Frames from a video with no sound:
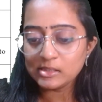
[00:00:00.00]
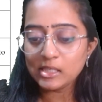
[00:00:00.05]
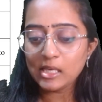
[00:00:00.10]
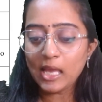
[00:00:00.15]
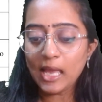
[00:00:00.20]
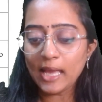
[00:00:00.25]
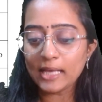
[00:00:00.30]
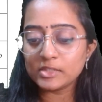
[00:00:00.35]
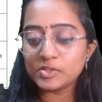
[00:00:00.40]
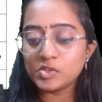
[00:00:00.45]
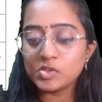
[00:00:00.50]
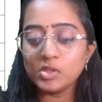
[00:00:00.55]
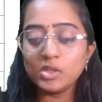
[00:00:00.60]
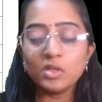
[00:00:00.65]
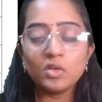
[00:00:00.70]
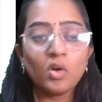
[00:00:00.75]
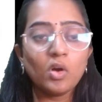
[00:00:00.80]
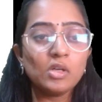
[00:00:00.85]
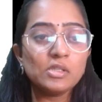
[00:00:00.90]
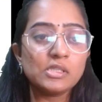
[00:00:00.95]
The
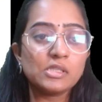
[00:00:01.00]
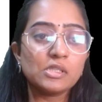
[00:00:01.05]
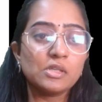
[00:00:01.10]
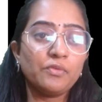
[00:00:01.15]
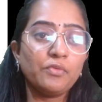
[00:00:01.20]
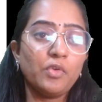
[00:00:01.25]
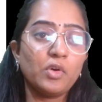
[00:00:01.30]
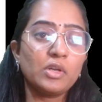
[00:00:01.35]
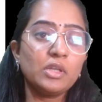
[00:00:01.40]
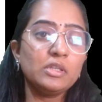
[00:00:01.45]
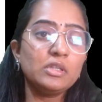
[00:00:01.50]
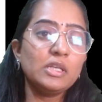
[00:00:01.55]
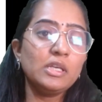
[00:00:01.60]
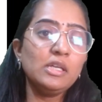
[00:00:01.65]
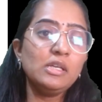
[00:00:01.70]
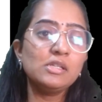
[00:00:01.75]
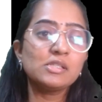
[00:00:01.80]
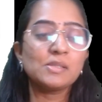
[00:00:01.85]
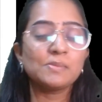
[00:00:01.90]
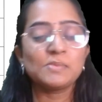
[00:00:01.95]
actual cost
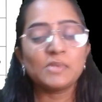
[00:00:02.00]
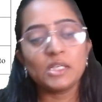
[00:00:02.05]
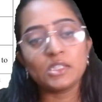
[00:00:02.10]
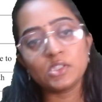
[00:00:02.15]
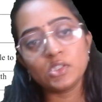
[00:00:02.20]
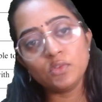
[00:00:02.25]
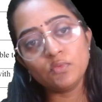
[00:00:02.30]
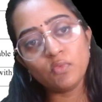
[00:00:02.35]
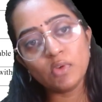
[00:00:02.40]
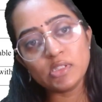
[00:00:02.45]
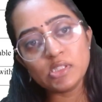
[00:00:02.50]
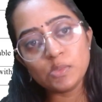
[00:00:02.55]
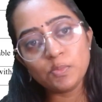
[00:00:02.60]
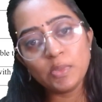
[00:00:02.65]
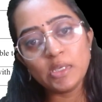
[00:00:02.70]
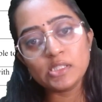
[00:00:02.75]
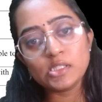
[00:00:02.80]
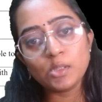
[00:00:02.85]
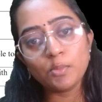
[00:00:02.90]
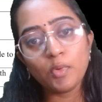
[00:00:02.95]
43 subsection 1
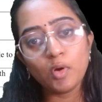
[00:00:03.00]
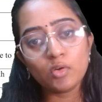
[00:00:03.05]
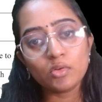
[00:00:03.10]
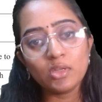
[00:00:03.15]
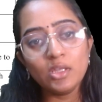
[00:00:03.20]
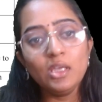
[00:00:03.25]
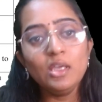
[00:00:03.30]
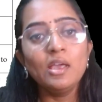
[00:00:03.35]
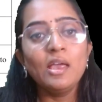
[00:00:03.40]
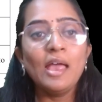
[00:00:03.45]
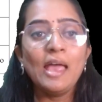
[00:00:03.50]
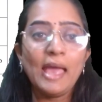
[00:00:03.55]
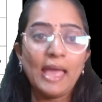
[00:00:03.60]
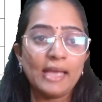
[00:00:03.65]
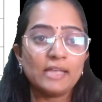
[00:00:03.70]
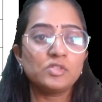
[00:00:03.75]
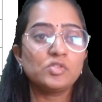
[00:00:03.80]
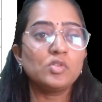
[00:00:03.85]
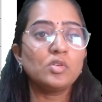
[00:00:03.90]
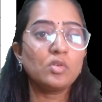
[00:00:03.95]
speaks about the
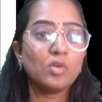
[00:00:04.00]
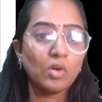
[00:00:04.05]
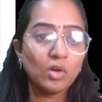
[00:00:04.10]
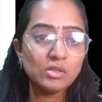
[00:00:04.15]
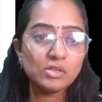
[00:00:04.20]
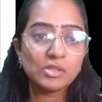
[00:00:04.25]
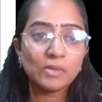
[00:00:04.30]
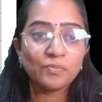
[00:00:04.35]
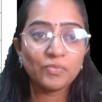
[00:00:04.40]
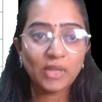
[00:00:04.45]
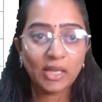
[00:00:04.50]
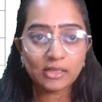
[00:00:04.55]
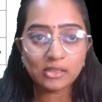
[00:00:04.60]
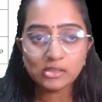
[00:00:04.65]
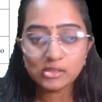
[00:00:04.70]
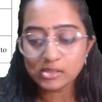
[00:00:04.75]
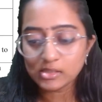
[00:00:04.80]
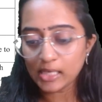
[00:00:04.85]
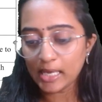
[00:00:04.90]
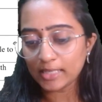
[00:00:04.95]
actual cost. That
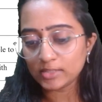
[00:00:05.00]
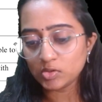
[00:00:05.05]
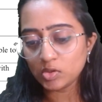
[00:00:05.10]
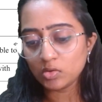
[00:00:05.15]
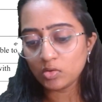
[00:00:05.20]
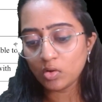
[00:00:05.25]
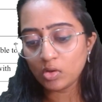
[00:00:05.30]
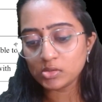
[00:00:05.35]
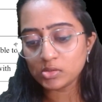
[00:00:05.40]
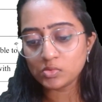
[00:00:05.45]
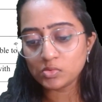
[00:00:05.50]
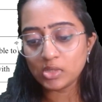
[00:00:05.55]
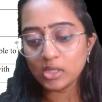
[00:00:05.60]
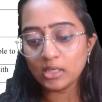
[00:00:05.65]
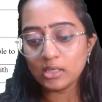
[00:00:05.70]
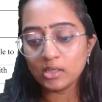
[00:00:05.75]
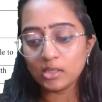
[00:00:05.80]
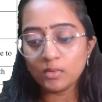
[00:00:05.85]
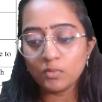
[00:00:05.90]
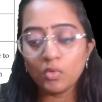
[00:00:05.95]
is, actual cost would
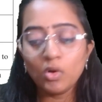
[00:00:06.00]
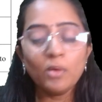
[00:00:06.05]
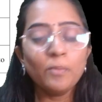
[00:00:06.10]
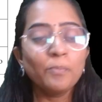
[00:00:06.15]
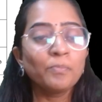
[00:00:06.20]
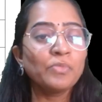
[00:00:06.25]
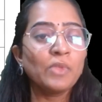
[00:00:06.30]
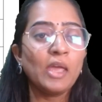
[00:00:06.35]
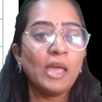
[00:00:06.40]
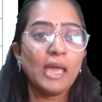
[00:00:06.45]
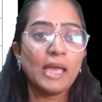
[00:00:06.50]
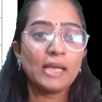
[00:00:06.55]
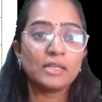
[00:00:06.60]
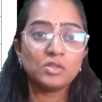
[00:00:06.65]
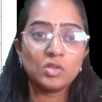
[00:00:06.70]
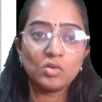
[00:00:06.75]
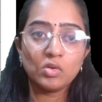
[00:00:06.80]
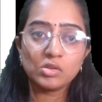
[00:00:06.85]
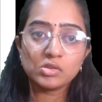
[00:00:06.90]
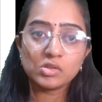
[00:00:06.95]
incur what?
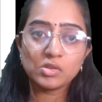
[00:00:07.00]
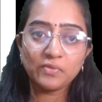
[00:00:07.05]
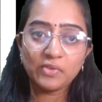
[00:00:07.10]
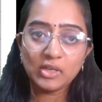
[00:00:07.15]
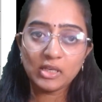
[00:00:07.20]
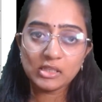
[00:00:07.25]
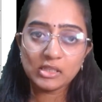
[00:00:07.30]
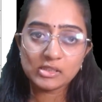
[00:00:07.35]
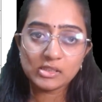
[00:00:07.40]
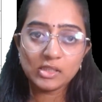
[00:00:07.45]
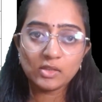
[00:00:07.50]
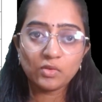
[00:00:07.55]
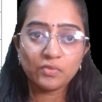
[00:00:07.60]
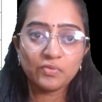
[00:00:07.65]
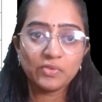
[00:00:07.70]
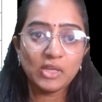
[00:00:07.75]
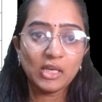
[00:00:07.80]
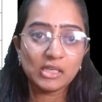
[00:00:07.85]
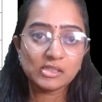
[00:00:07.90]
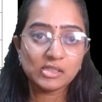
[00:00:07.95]
Actual cost of an asset
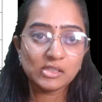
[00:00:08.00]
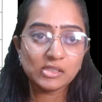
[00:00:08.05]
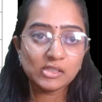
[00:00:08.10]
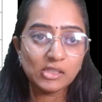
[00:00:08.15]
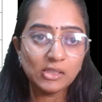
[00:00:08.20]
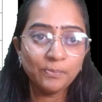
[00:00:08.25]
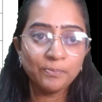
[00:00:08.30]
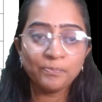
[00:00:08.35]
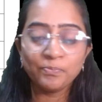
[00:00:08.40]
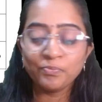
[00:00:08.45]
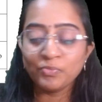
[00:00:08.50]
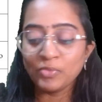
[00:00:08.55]
of the assessee.